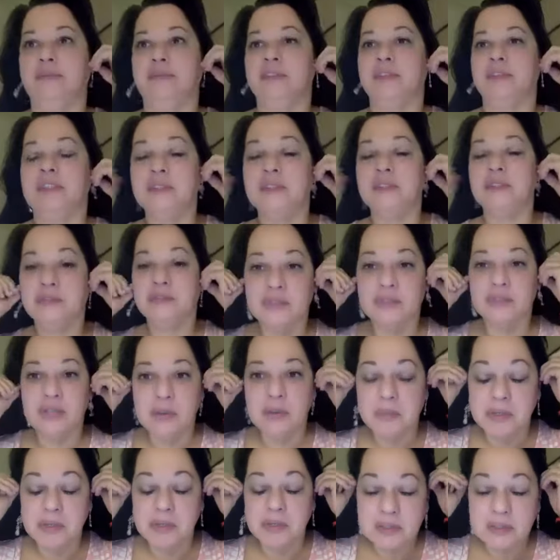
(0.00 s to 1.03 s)
oh, it's
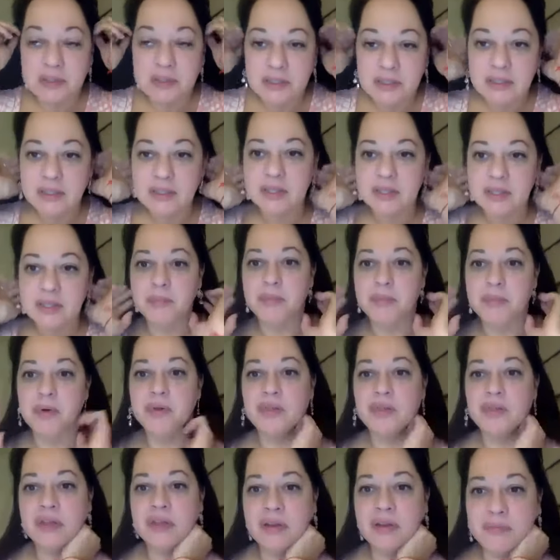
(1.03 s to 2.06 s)
phenomenal.
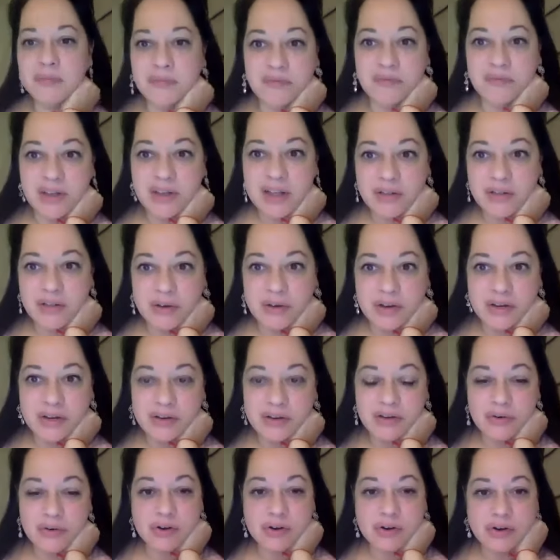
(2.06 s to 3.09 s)
Both um, Valerie and
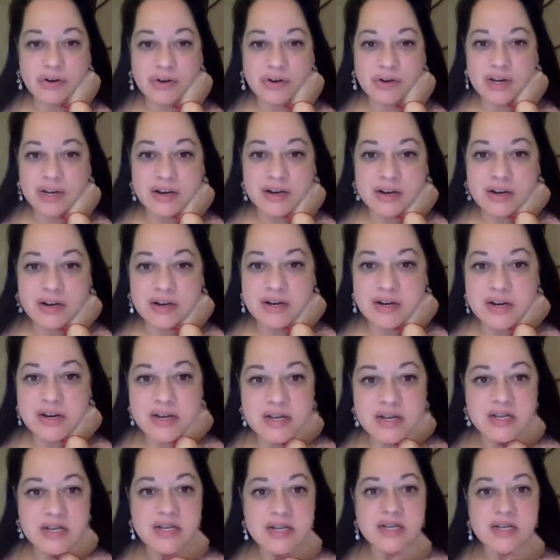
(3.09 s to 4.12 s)
York are here.
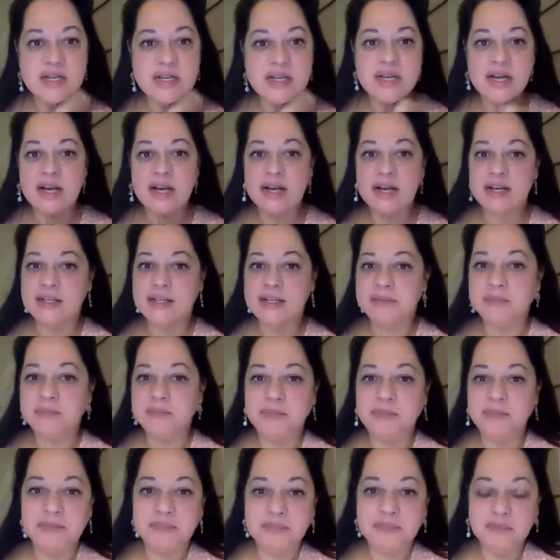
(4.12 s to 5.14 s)

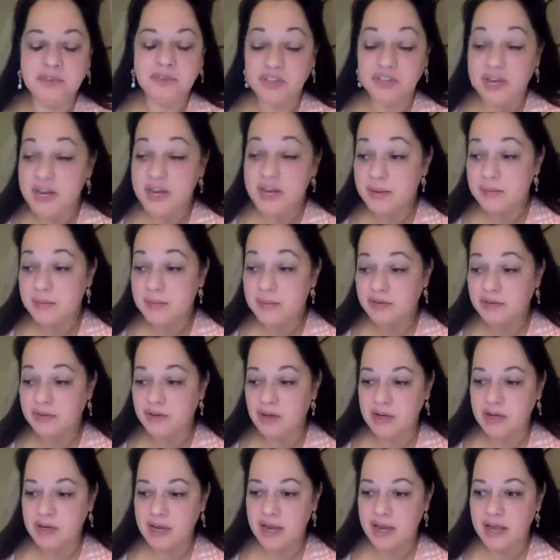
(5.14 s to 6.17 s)
Um, JM is
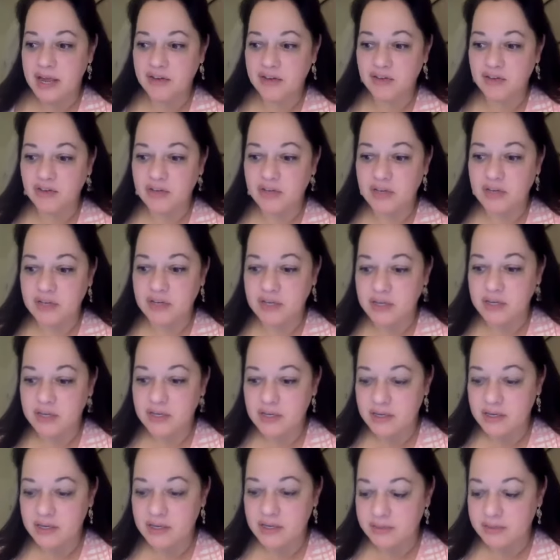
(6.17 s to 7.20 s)
going to actually
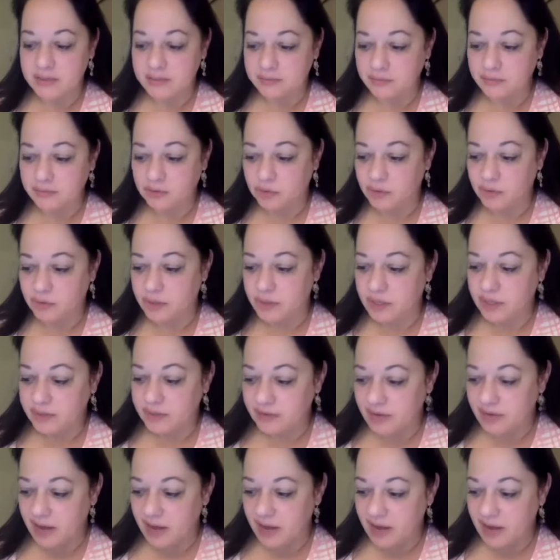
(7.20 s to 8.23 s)
um, join
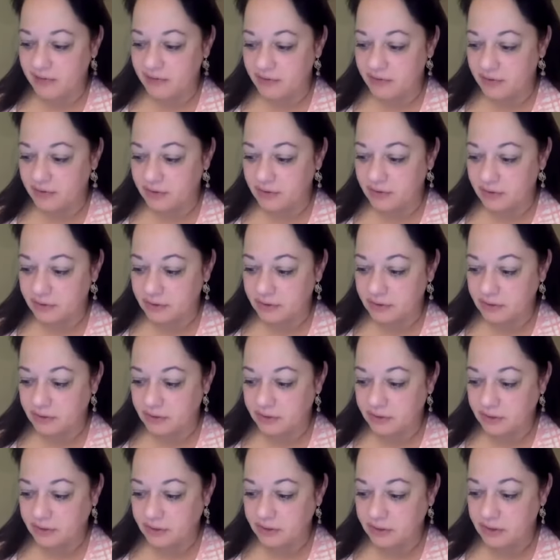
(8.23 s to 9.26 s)
us after
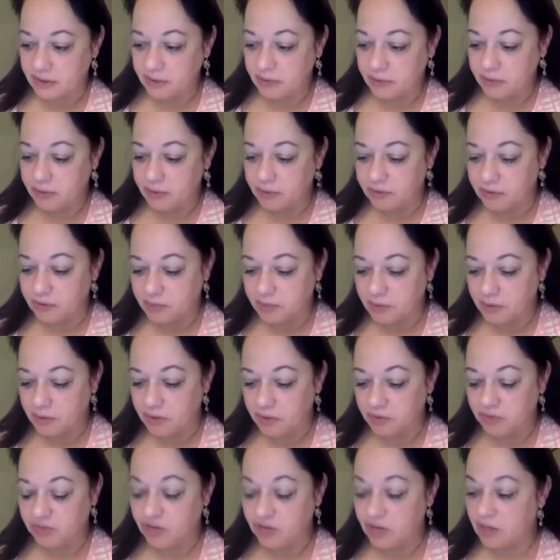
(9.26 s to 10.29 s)
we do something
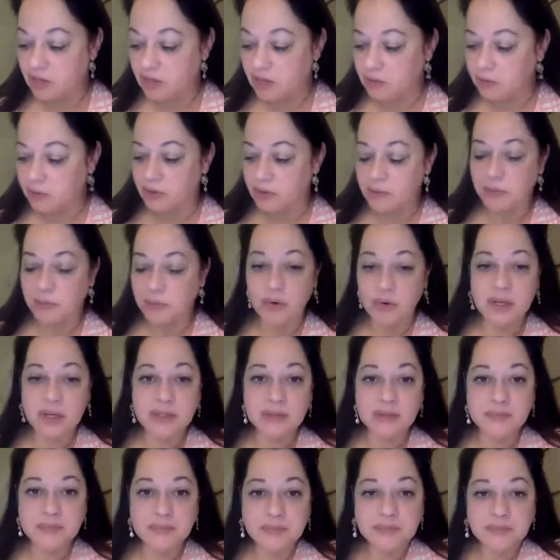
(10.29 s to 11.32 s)
called Shalu in the
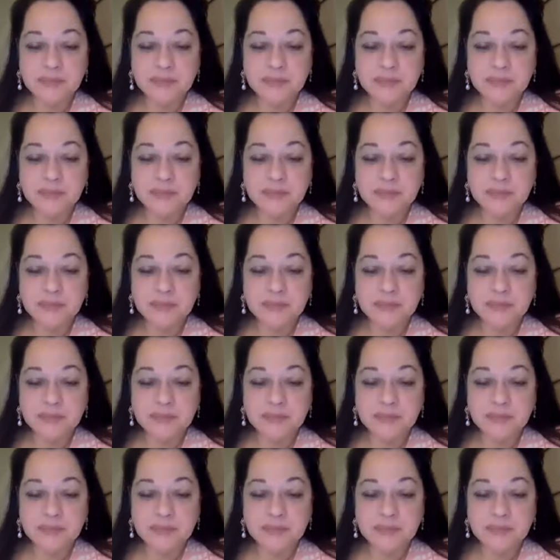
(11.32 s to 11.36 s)
morning,